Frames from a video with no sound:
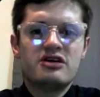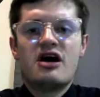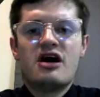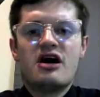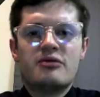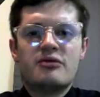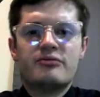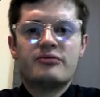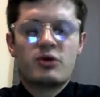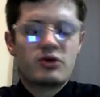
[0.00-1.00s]

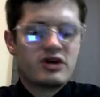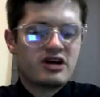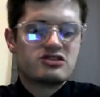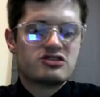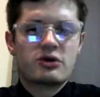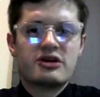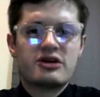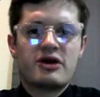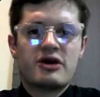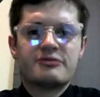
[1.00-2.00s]
but we're not too worried
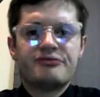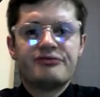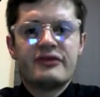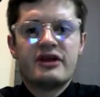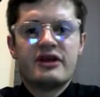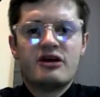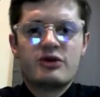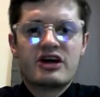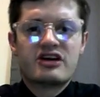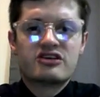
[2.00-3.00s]
about it. We
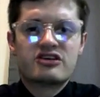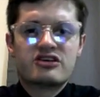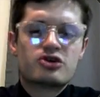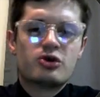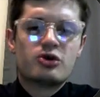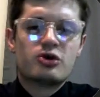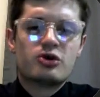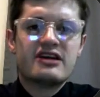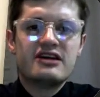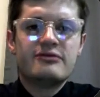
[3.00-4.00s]
got it under control with the
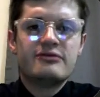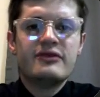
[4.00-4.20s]
knight.